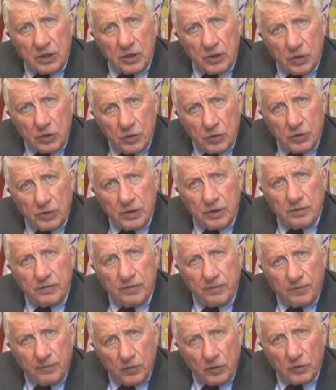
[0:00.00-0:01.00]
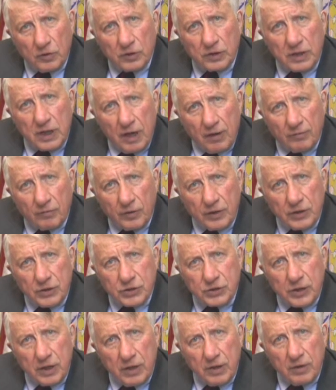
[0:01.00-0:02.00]
good, full
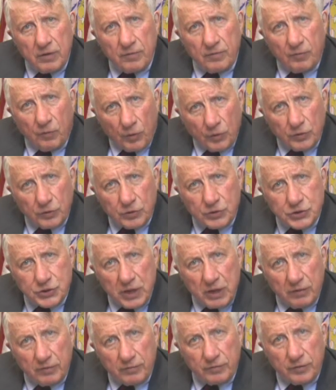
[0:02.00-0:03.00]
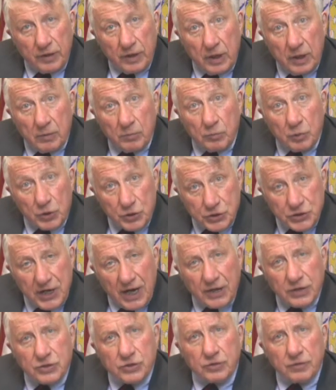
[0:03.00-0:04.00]
coverage for yourself.
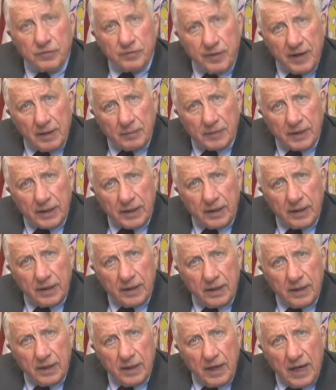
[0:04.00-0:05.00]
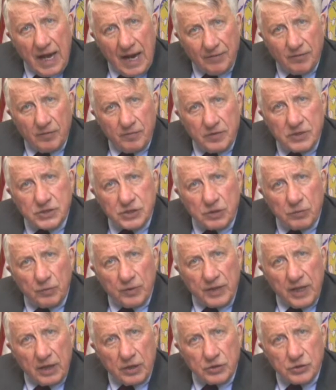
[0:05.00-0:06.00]
Protect your family. Have a visit with
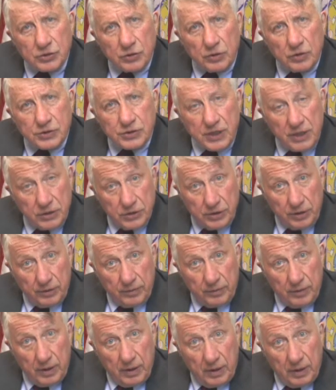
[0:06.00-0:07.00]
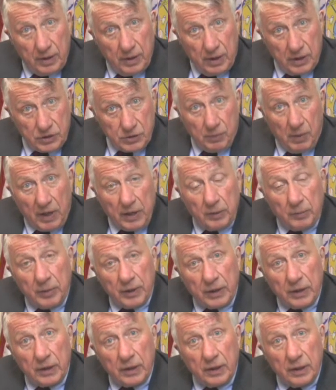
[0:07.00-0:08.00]
that insurance agent. That's my
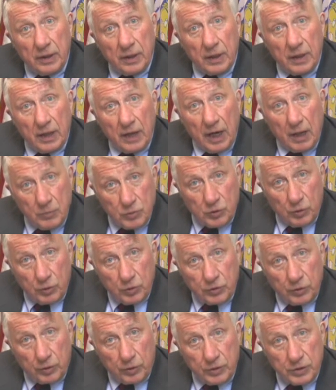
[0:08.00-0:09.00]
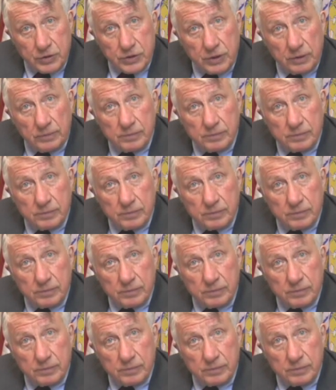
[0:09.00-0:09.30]
opinion, and I'm George Curtis.